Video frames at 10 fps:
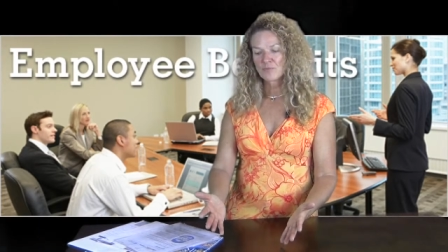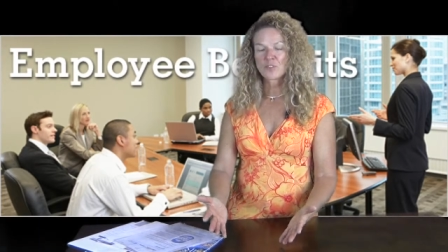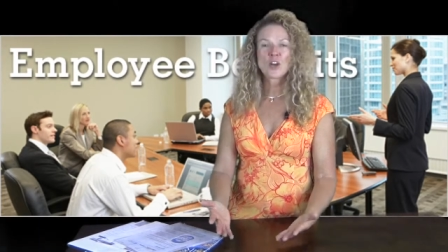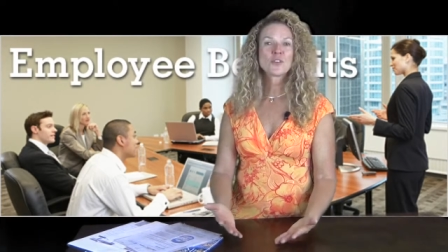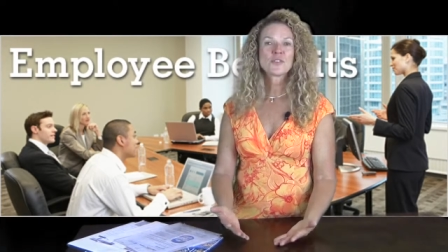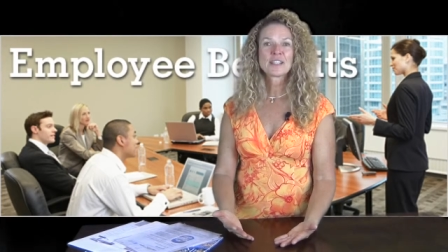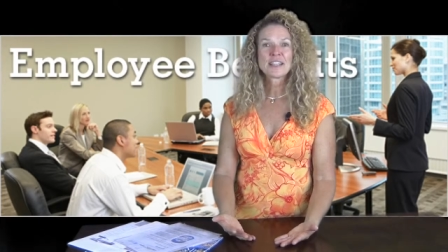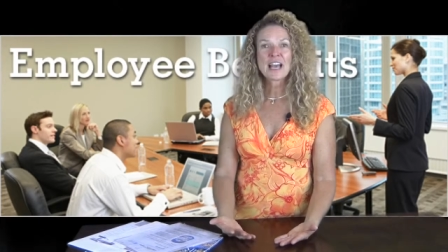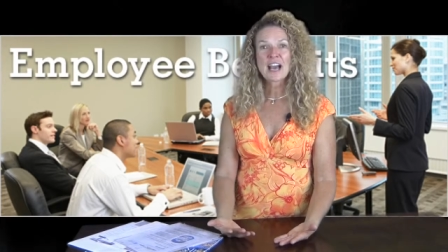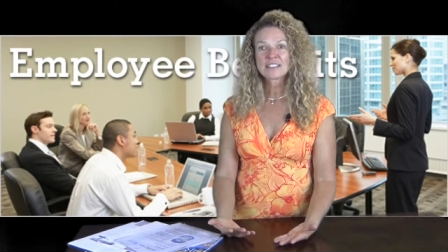Not only
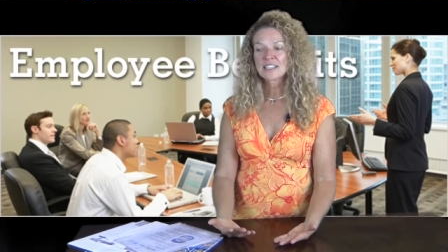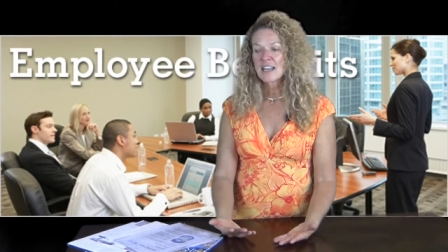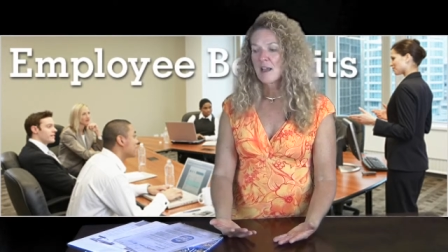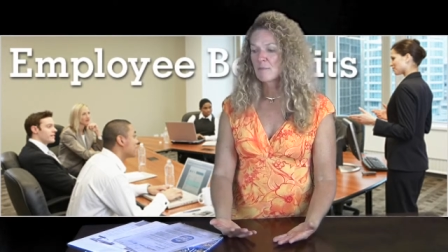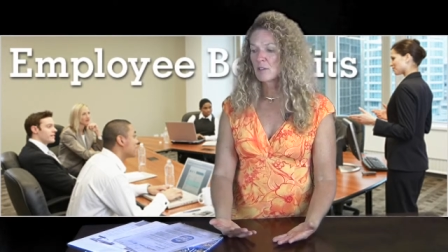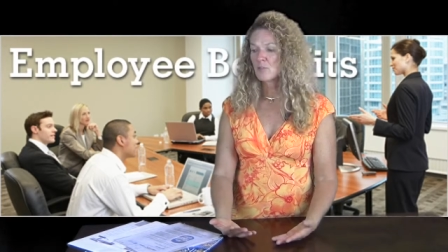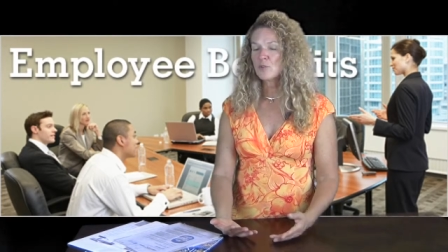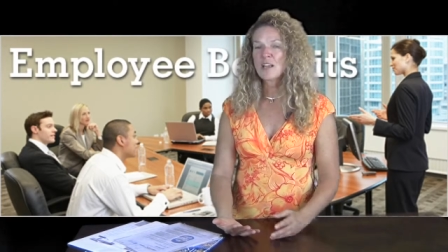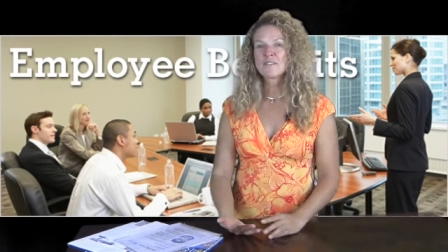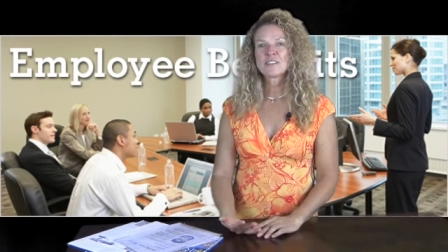that, but if
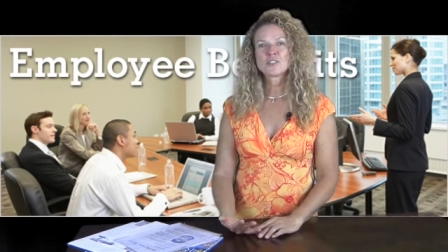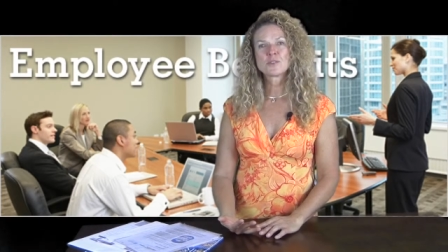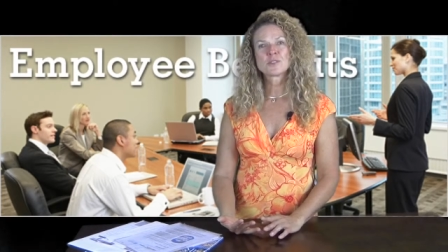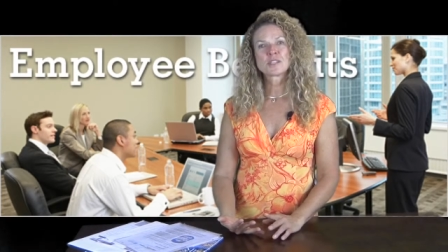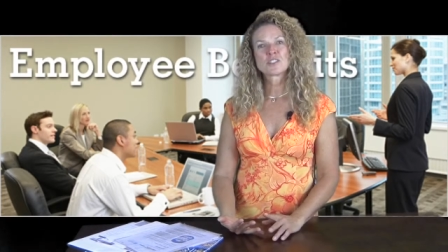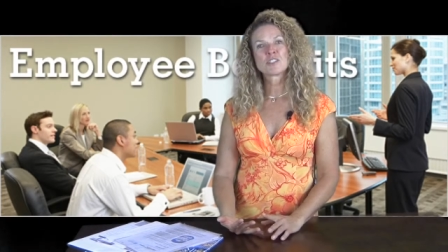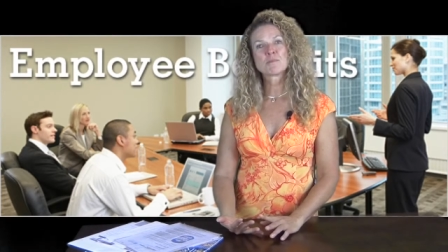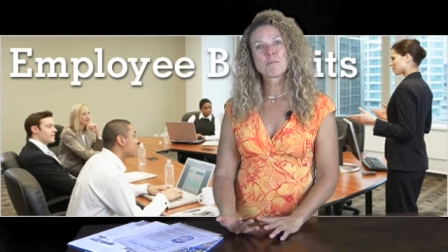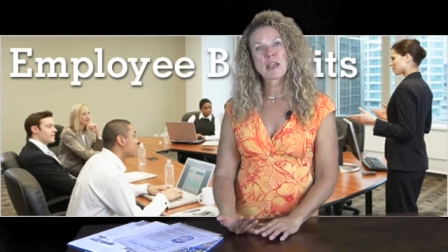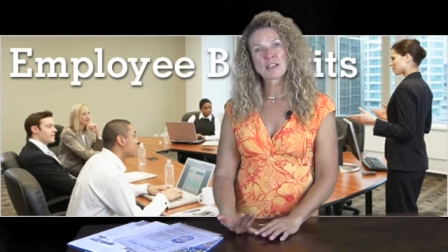you have issues such as
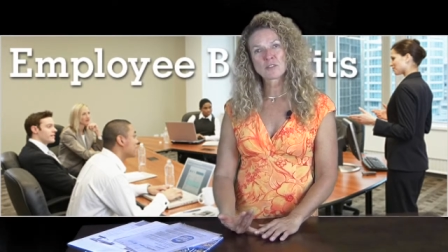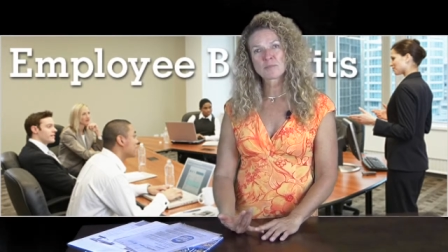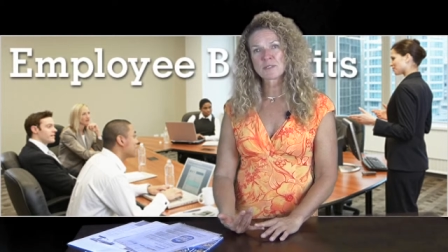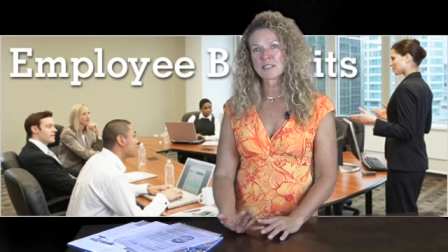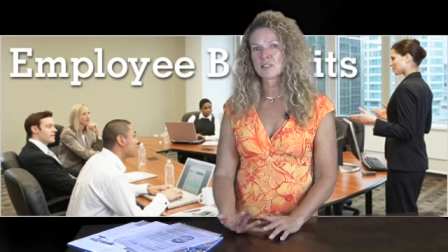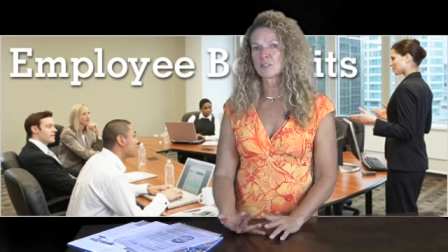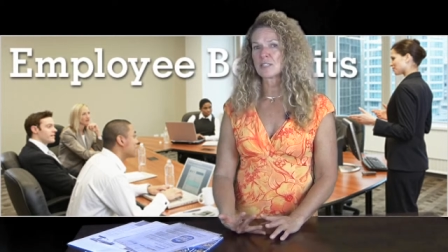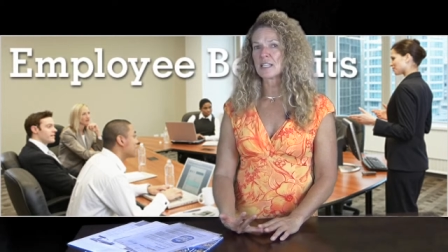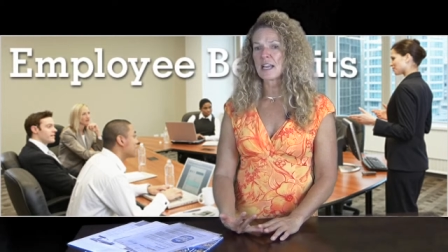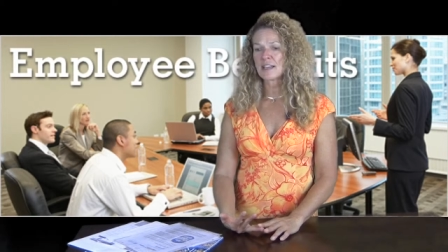bankruptcy or
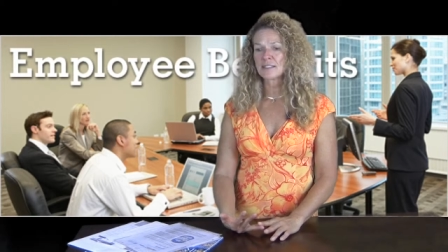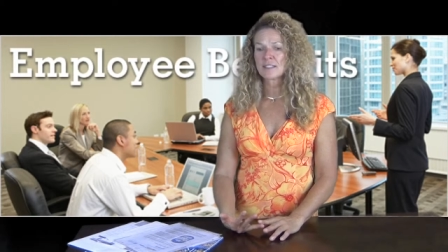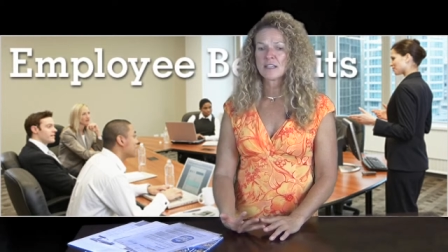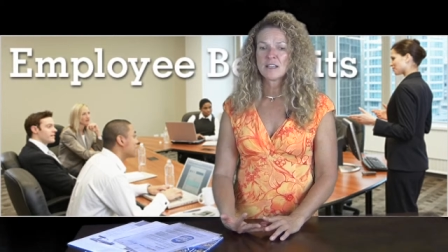debt,